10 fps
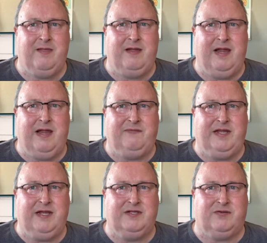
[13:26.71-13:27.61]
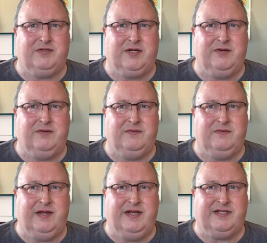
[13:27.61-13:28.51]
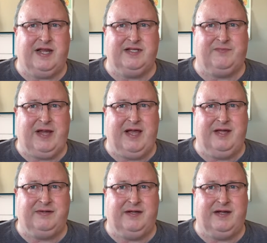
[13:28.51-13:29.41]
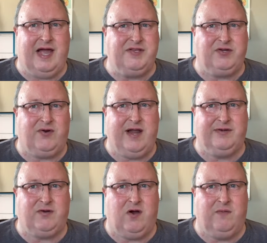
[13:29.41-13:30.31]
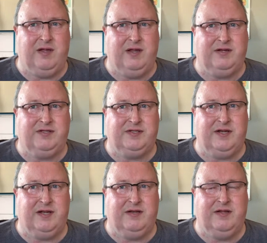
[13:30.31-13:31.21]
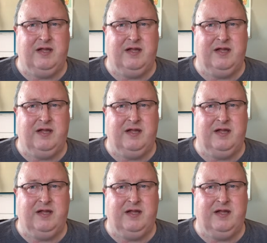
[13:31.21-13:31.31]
And there's also essays about underground comics and